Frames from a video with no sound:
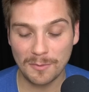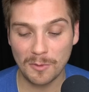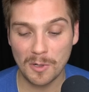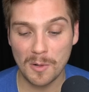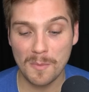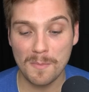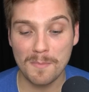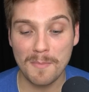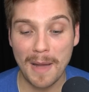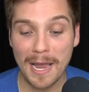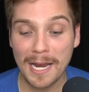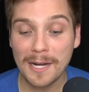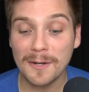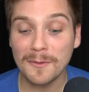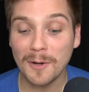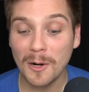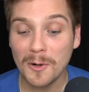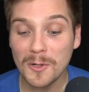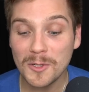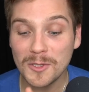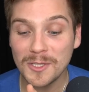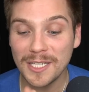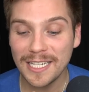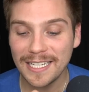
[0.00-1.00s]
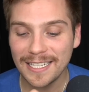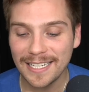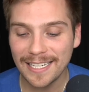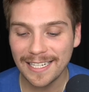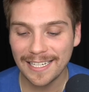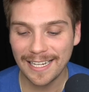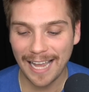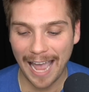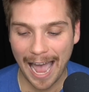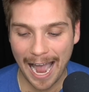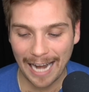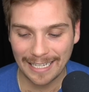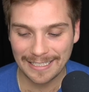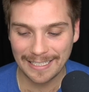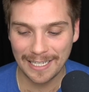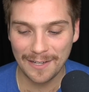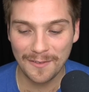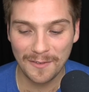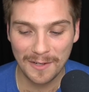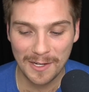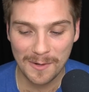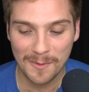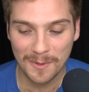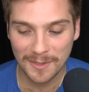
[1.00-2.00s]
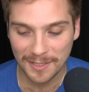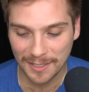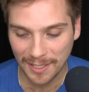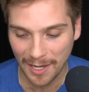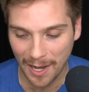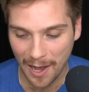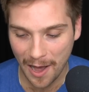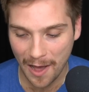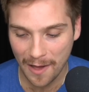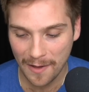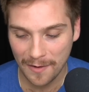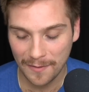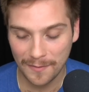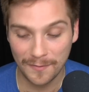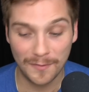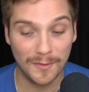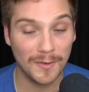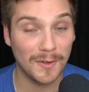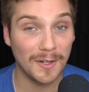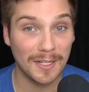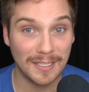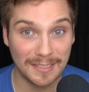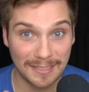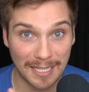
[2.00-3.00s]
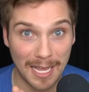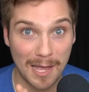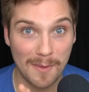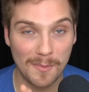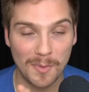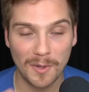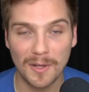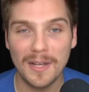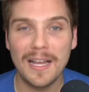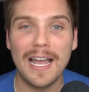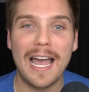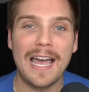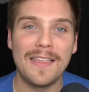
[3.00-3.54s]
where micro-cheating activity was caught, for example.